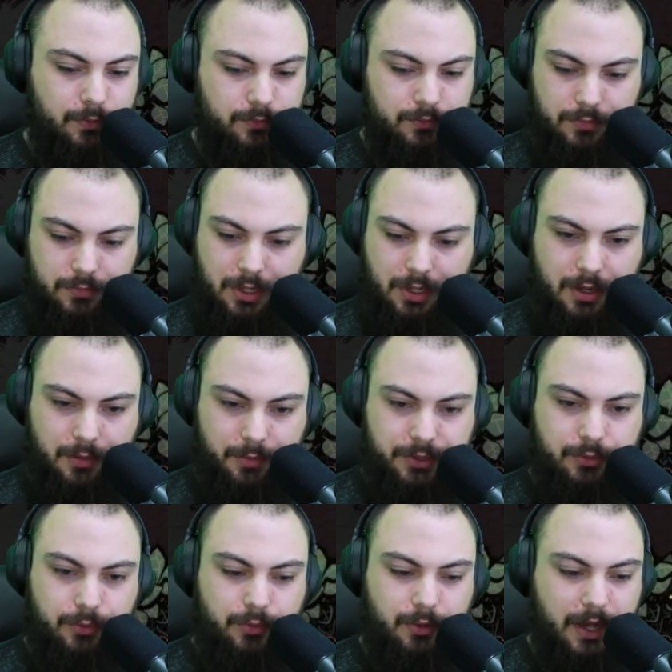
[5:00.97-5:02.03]
Oh, we
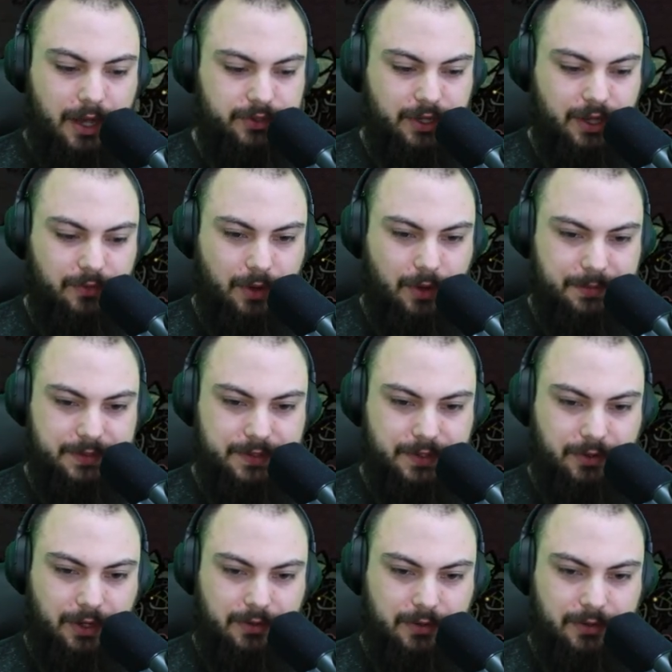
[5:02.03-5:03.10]
do actually have weapons.
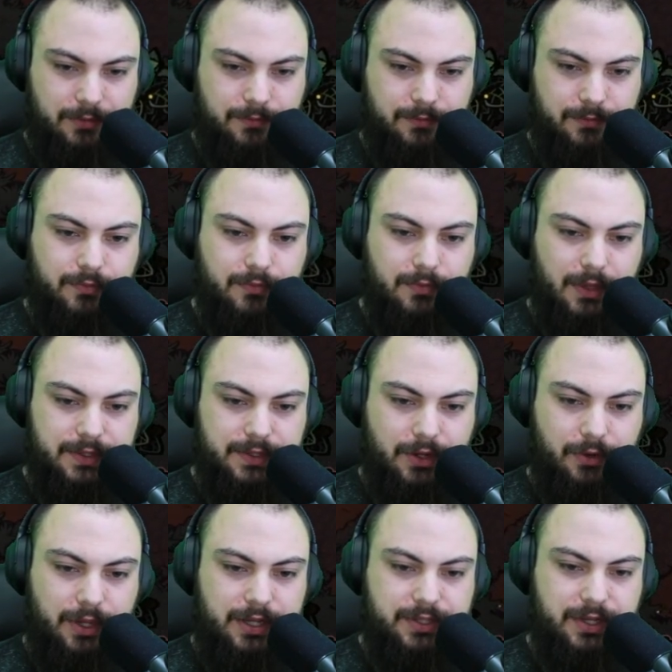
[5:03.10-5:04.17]
Okay, good.
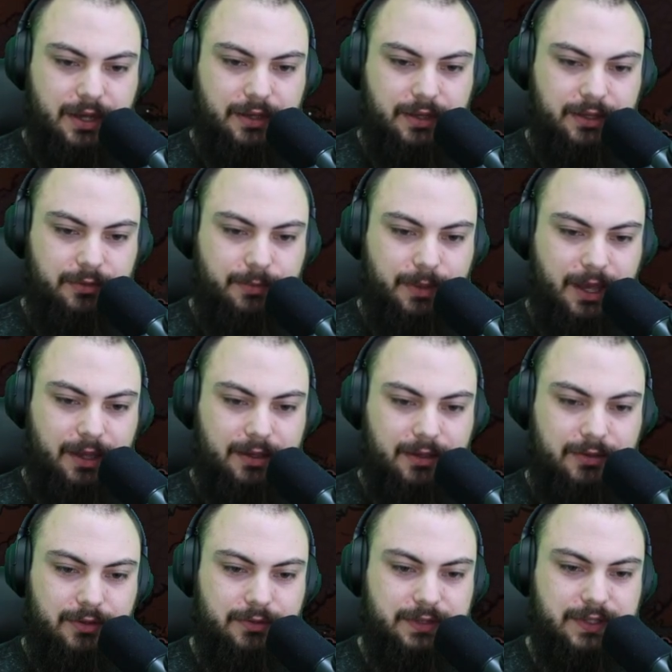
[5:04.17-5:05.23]
So each gun that you
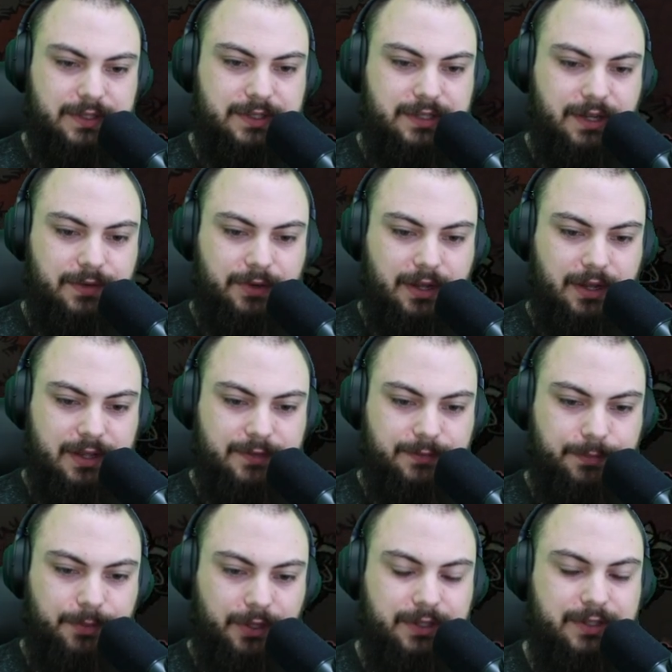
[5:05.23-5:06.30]
make uses different kinds of
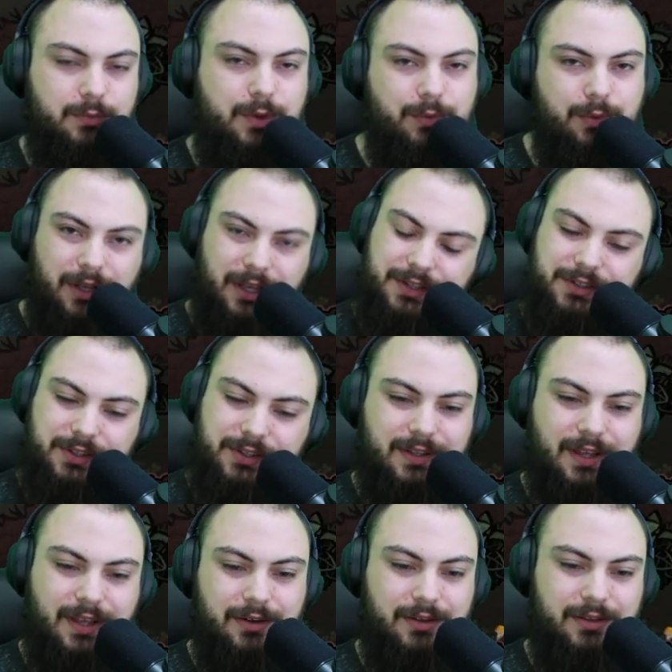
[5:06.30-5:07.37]
bullets. We will get to this
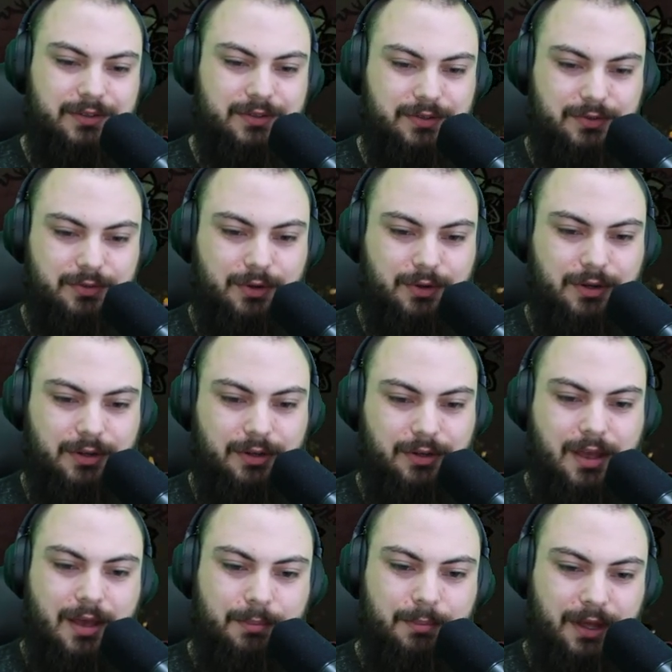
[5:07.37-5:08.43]
later in the tutorial,
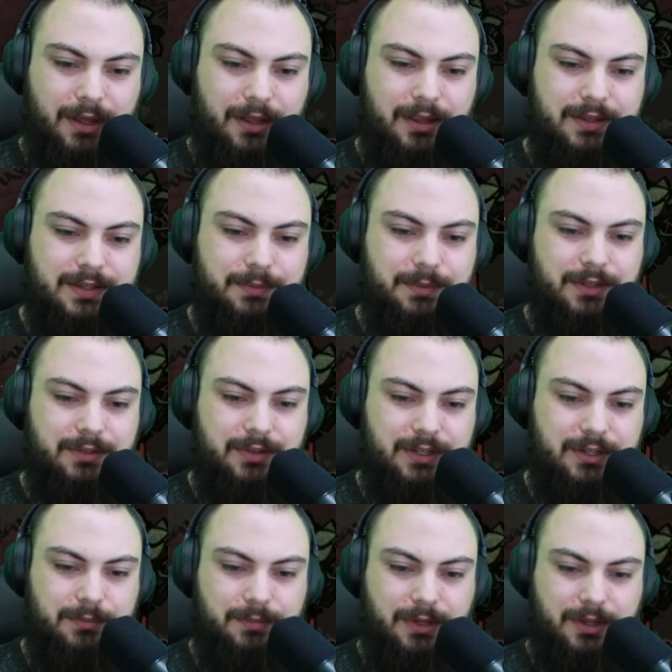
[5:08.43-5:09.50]
but something that you need
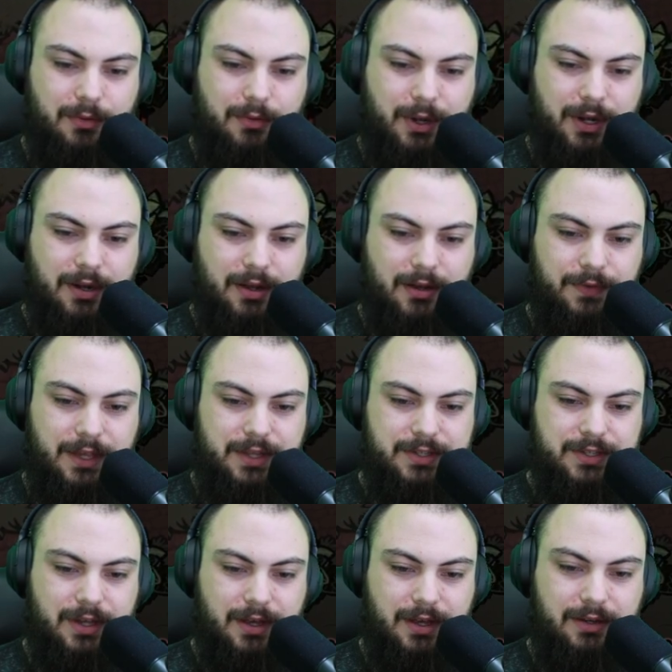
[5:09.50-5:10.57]
to be aware of, each
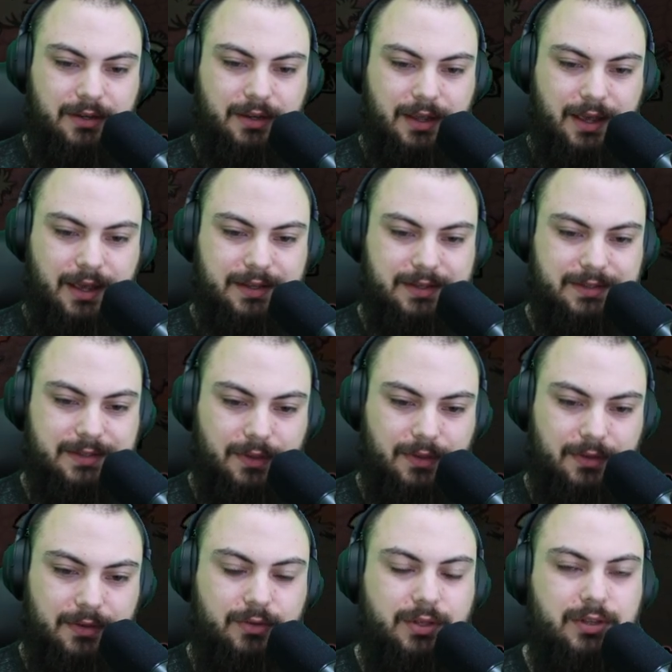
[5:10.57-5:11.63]
gun has,
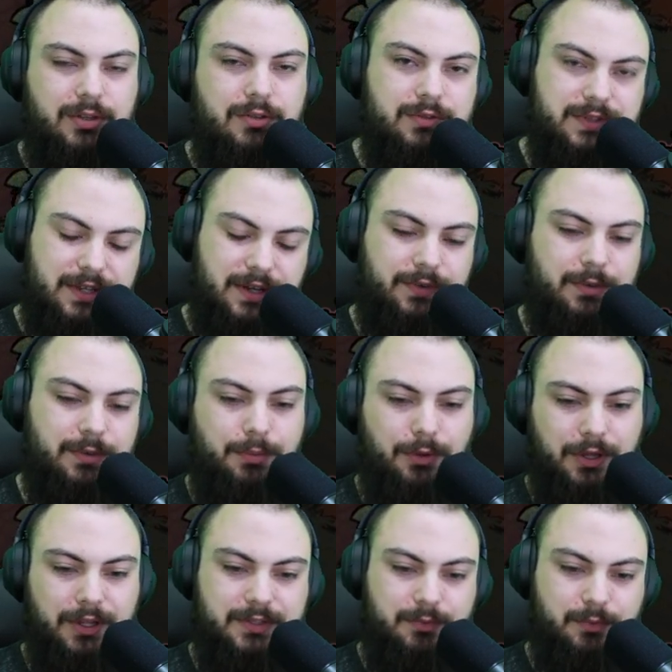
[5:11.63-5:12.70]
you can use different
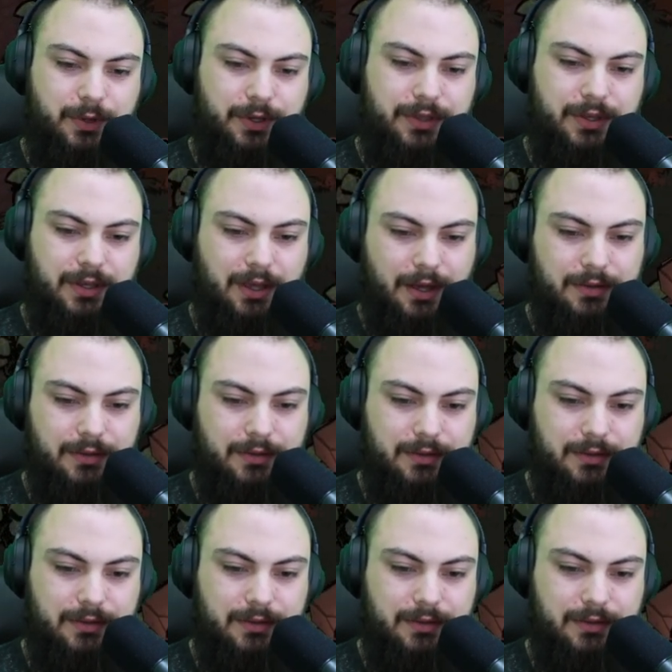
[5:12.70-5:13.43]
bullets with the gun.